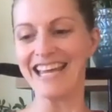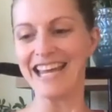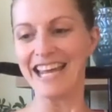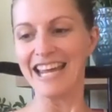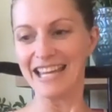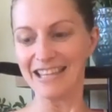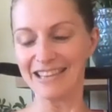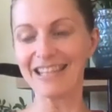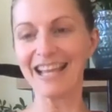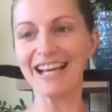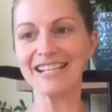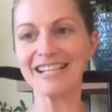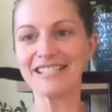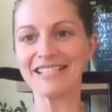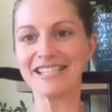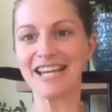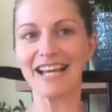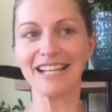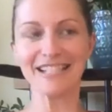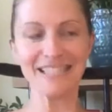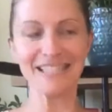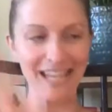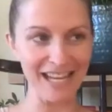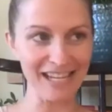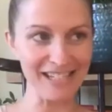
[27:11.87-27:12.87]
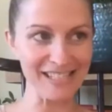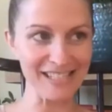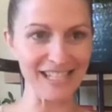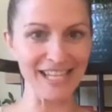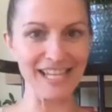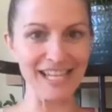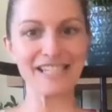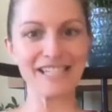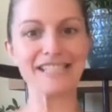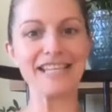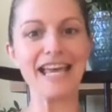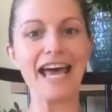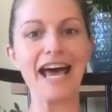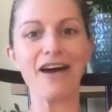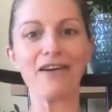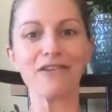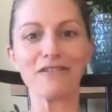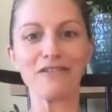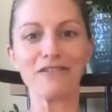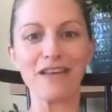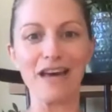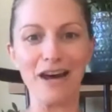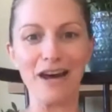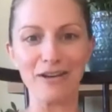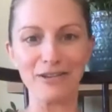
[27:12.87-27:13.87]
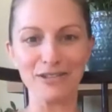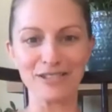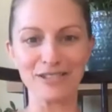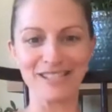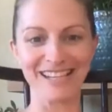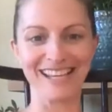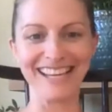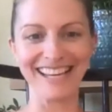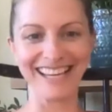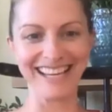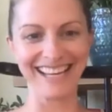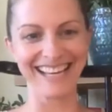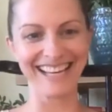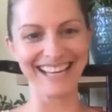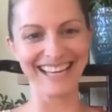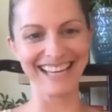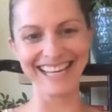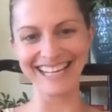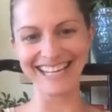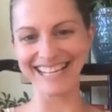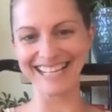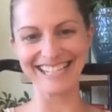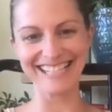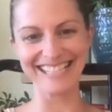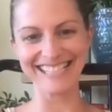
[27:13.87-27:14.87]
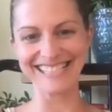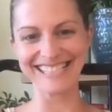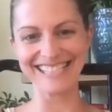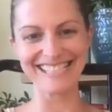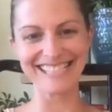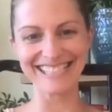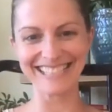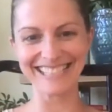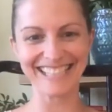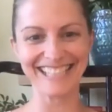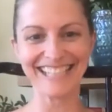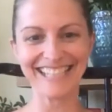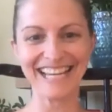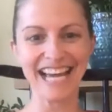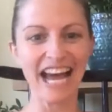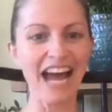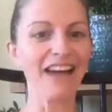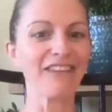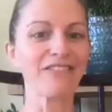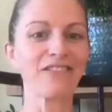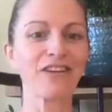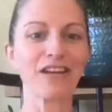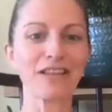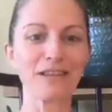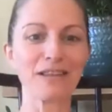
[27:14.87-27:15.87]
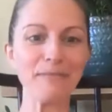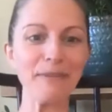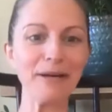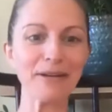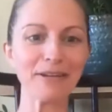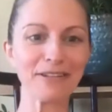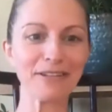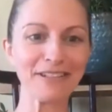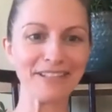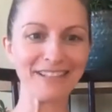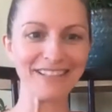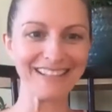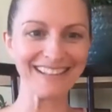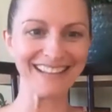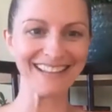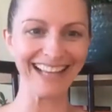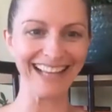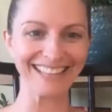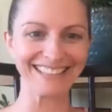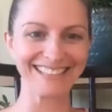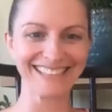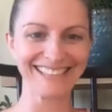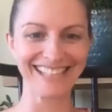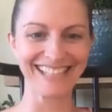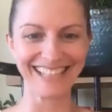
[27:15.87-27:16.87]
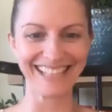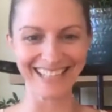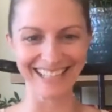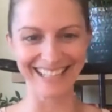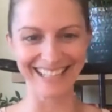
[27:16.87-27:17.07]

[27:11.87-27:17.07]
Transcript: Unless dad takes the kids out of the house because I've got the milk. That's,